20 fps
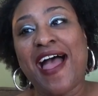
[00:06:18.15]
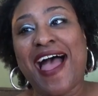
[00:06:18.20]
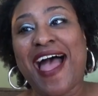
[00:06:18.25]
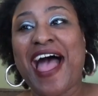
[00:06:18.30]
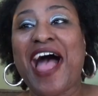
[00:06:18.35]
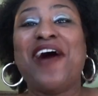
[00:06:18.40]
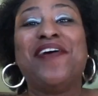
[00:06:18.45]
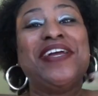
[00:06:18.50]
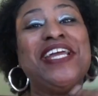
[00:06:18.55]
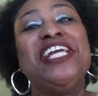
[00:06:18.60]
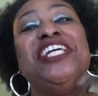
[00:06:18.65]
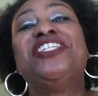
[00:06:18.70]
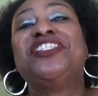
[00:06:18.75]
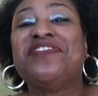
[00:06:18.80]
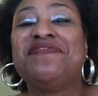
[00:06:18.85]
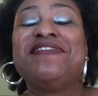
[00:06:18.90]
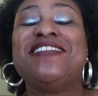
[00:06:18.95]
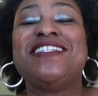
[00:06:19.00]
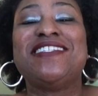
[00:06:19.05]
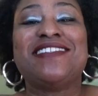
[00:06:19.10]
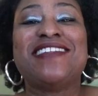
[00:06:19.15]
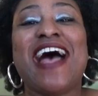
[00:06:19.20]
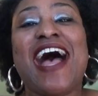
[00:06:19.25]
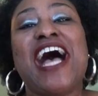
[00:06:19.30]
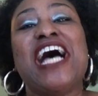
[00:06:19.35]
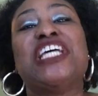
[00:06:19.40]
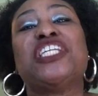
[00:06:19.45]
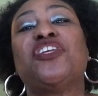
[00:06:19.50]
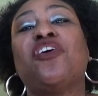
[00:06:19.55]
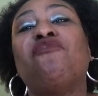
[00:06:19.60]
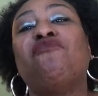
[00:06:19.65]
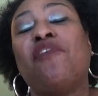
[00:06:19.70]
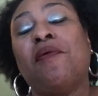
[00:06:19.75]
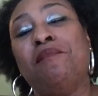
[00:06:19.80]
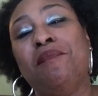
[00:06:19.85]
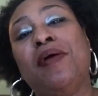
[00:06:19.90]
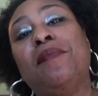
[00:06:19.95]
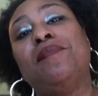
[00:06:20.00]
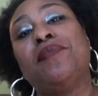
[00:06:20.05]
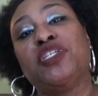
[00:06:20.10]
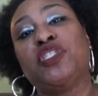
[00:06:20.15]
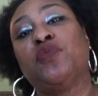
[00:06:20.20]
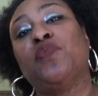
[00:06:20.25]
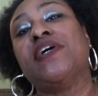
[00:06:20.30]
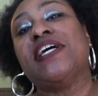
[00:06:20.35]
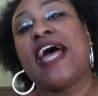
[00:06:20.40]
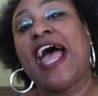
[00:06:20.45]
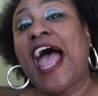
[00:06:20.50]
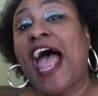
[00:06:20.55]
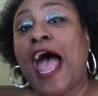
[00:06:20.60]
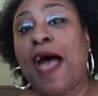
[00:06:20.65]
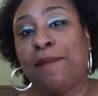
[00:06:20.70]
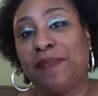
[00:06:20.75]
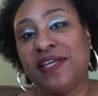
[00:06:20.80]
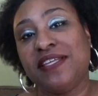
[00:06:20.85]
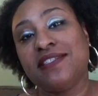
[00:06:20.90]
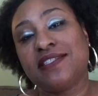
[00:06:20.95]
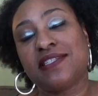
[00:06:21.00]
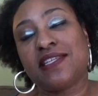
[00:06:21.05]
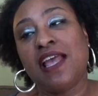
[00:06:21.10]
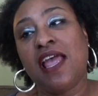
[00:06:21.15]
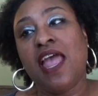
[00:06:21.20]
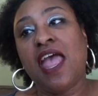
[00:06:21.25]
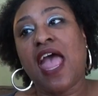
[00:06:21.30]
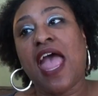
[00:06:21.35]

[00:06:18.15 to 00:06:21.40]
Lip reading: how each of these guys remembers what happens.